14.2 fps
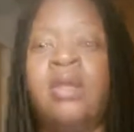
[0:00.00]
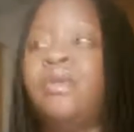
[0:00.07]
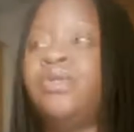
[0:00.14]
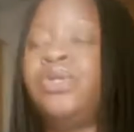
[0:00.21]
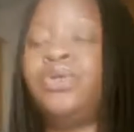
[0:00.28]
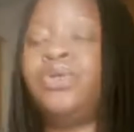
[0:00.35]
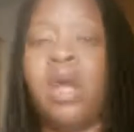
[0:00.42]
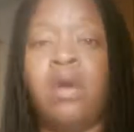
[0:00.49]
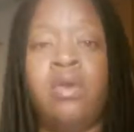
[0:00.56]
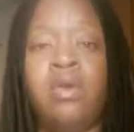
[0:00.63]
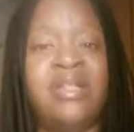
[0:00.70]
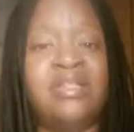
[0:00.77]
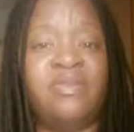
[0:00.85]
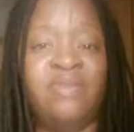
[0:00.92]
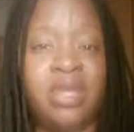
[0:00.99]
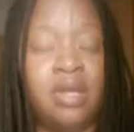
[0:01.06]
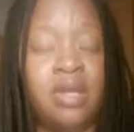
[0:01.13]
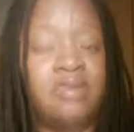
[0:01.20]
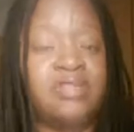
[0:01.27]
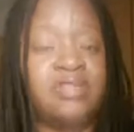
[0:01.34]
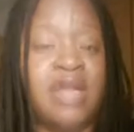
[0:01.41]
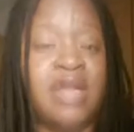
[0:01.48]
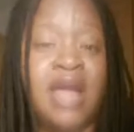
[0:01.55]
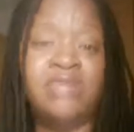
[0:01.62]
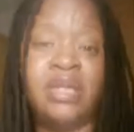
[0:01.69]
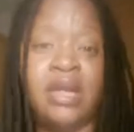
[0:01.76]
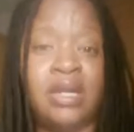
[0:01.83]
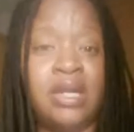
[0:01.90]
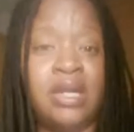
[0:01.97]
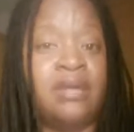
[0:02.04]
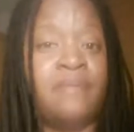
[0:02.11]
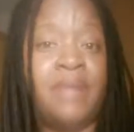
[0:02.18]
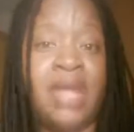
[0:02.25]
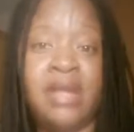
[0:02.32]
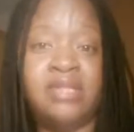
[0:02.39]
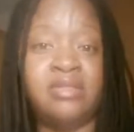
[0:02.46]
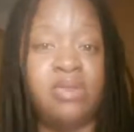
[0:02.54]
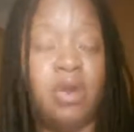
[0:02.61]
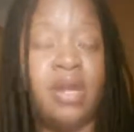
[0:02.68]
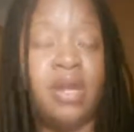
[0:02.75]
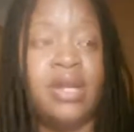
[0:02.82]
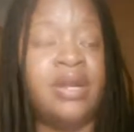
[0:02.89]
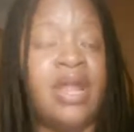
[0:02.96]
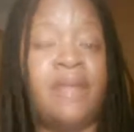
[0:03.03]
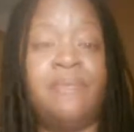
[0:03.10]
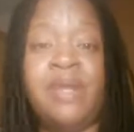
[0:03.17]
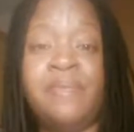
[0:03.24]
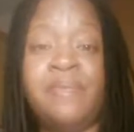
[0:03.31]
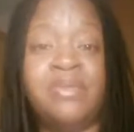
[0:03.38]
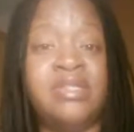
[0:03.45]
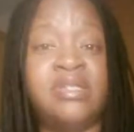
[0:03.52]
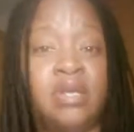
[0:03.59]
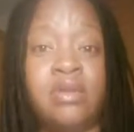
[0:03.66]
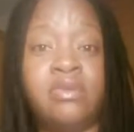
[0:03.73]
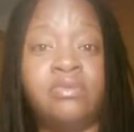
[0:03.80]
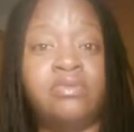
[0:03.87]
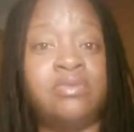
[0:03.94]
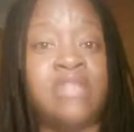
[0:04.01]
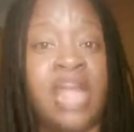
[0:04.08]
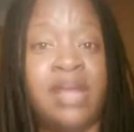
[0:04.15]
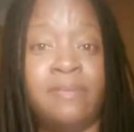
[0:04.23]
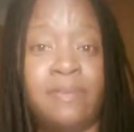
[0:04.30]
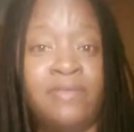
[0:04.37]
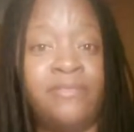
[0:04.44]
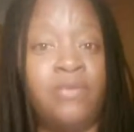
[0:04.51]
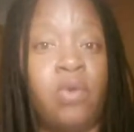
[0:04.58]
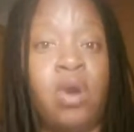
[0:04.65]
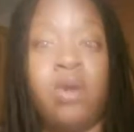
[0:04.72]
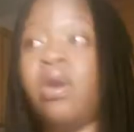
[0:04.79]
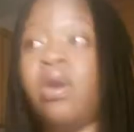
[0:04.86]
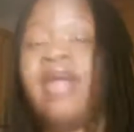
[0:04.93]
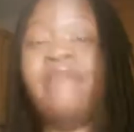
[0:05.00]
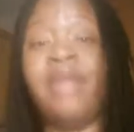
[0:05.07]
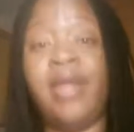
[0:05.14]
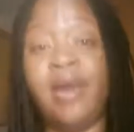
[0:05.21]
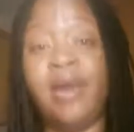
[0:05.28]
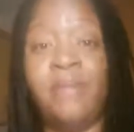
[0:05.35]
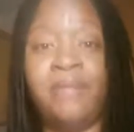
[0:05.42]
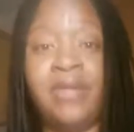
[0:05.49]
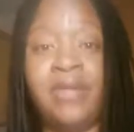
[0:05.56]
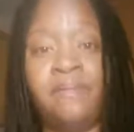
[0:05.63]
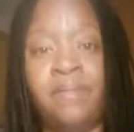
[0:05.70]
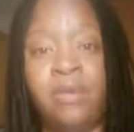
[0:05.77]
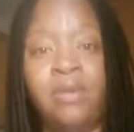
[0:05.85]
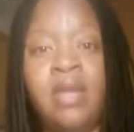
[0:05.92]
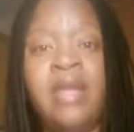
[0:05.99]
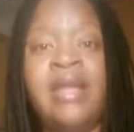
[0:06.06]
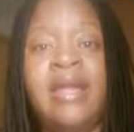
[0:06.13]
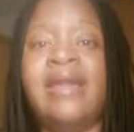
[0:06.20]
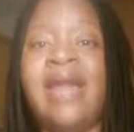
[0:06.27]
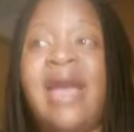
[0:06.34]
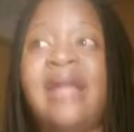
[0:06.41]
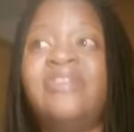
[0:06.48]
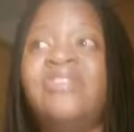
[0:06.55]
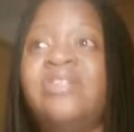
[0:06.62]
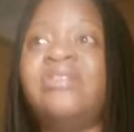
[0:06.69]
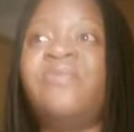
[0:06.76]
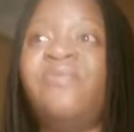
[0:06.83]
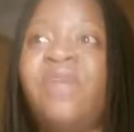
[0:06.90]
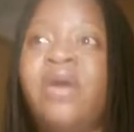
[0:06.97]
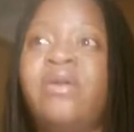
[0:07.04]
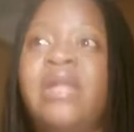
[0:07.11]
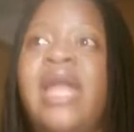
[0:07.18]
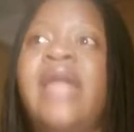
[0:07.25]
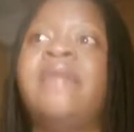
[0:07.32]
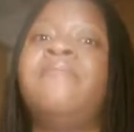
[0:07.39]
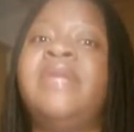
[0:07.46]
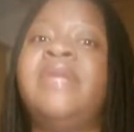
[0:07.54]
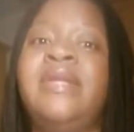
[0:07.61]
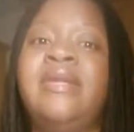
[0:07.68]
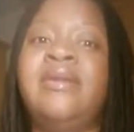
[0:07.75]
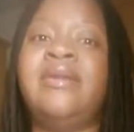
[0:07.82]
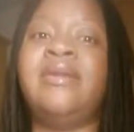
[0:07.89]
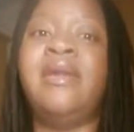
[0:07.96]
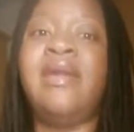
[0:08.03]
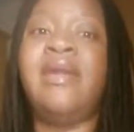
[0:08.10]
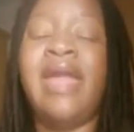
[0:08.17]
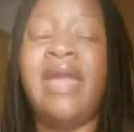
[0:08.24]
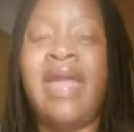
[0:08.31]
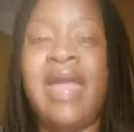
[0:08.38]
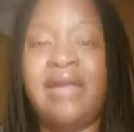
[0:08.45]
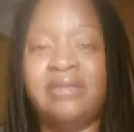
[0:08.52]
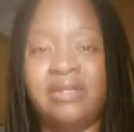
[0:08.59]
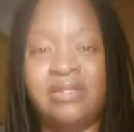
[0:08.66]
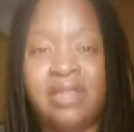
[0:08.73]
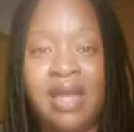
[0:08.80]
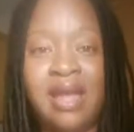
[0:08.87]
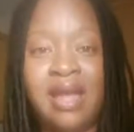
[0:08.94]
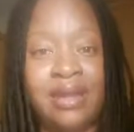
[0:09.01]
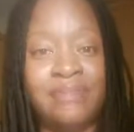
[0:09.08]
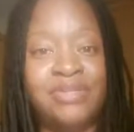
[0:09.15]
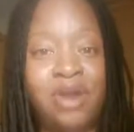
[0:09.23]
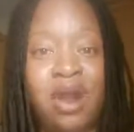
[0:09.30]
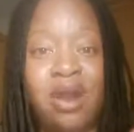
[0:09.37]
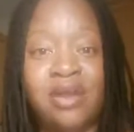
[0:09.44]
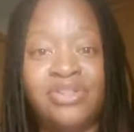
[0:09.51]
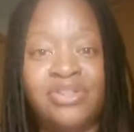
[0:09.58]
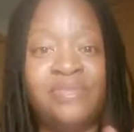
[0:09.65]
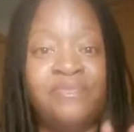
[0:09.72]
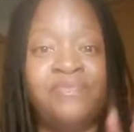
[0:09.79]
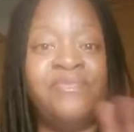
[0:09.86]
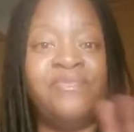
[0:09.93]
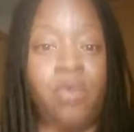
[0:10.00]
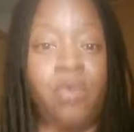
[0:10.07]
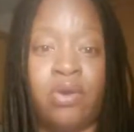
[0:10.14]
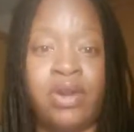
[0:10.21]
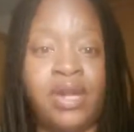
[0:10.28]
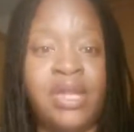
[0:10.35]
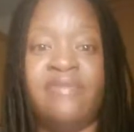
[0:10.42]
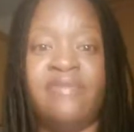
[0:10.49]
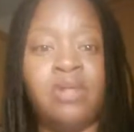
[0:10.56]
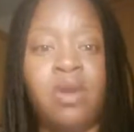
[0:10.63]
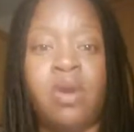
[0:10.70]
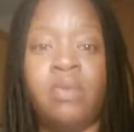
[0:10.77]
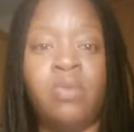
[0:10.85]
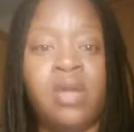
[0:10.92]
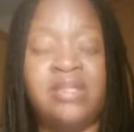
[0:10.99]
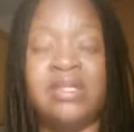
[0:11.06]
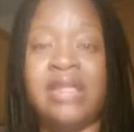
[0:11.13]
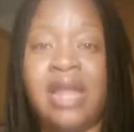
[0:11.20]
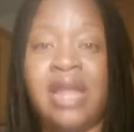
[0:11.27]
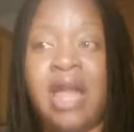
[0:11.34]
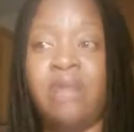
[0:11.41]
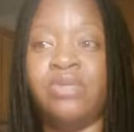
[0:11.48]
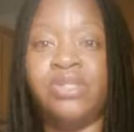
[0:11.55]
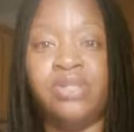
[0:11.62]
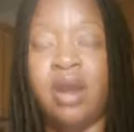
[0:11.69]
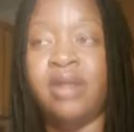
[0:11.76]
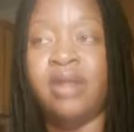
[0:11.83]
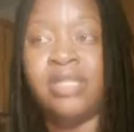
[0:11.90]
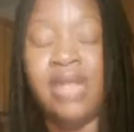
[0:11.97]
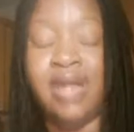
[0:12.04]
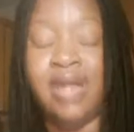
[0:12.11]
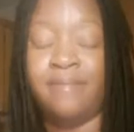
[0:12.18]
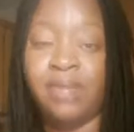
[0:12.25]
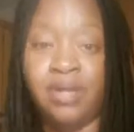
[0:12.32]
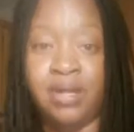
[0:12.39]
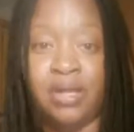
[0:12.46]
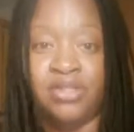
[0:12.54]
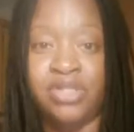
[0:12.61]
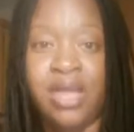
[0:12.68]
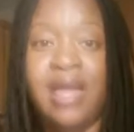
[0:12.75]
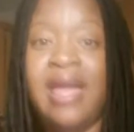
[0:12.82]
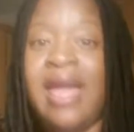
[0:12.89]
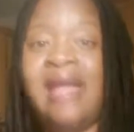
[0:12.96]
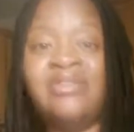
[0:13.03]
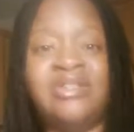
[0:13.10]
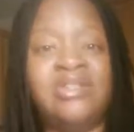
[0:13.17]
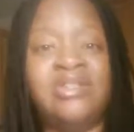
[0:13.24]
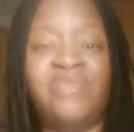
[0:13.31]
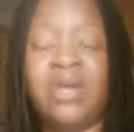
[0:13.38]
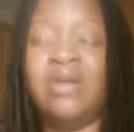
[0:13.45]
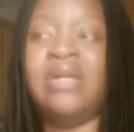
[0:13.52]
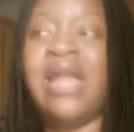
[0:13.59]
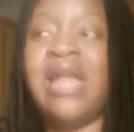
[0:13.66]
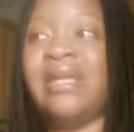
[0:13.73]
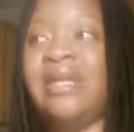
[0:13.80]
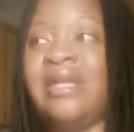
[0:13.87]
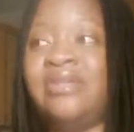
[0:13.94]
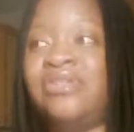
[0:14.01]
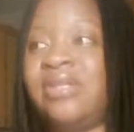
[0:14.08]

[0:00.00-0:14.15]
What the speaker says: You know, it's videos that I've done in the past on here that people still thank me for or have helped people. And I just felt like me at the time charging for it, even though it wasn't like I was charging that much. I just felt like it